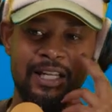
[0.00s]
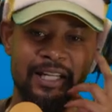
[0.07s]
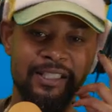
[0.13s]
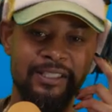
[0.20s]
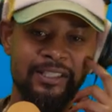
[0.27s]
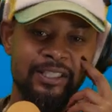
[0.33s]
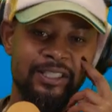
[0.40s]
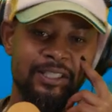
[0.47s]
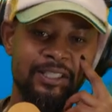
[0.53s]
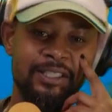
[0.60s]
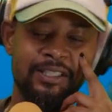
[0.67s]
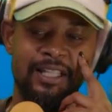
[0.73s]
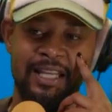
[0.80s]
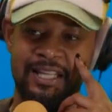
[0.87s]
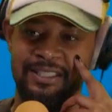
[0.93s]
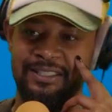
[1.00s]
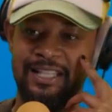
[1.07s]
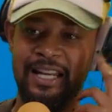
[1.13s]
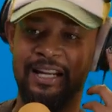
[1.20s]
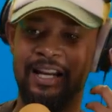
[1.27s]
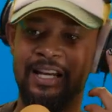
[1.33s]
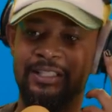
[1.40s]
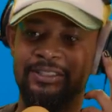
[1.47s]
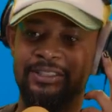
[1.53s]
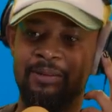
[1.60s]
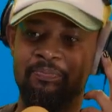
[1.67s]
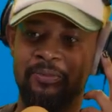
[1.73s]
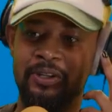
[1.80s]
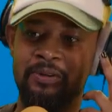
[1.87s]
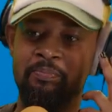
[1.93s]
Like, is that, like,
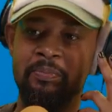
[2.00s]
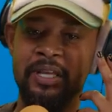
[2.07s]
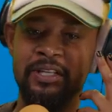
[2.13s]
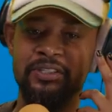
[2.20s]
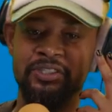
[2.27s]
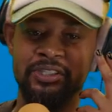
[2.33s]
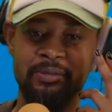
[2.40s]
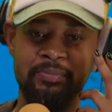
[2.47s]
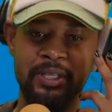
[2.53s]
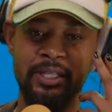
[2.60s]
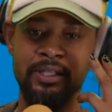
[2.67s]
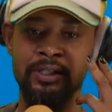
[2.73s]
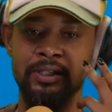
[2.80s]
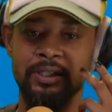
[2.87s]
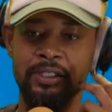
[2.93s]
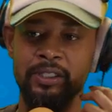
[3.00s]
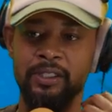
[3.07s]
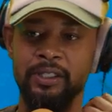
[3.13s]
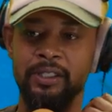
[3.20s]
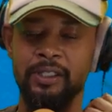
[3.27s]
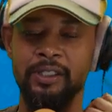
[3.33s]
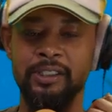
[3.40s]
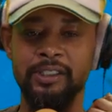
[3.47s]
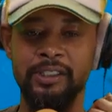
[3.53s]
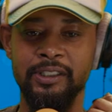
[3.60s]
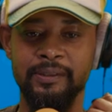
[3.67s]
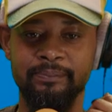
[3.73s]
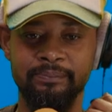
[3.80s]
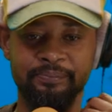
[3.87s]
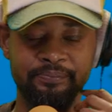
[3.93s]
something men should be,
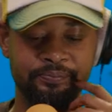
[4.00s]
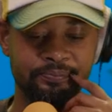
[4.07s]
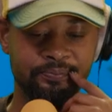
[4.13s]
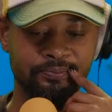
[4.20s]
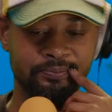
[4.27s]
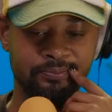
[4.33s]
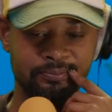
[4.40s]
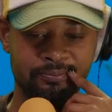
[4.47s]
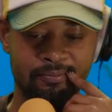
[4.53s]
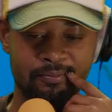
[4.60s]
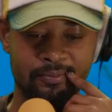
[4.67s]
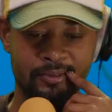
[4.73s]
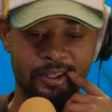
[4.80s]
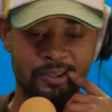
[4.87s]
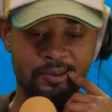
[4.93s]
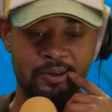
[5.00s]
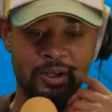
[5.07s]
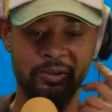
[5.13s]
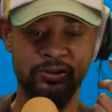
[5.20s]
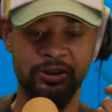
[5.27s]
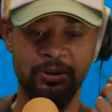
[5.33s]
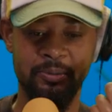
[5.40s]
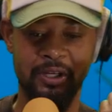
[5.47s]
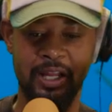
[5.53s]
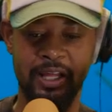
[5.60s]
you know, should be,